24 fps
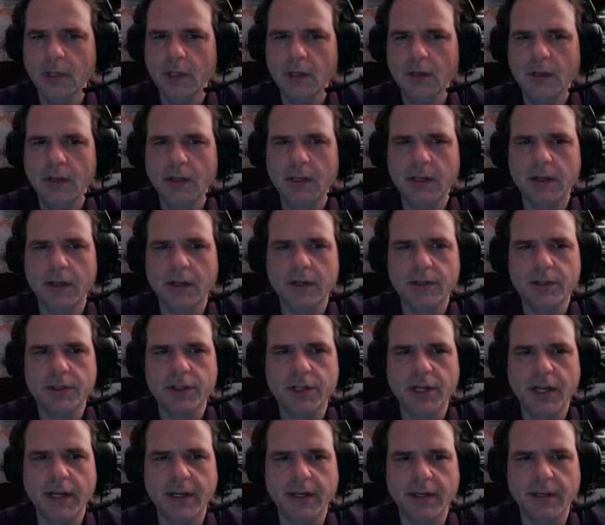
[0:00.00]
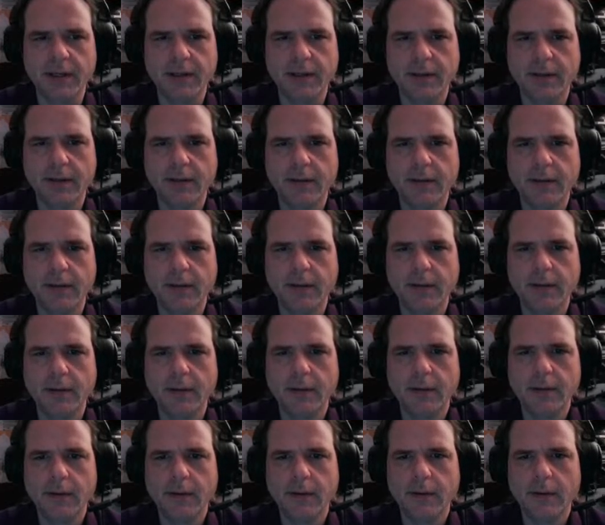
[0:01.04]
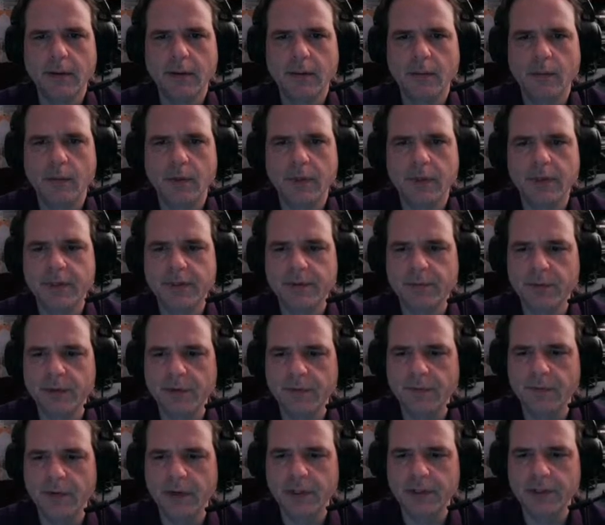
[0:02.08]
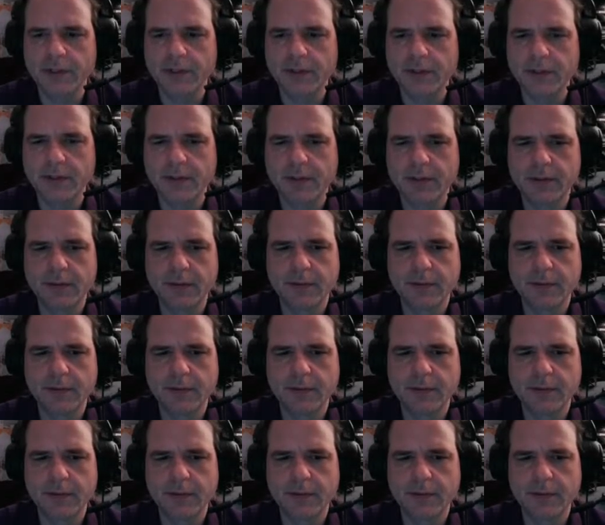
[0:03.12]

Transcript: get shaded when this refreshes.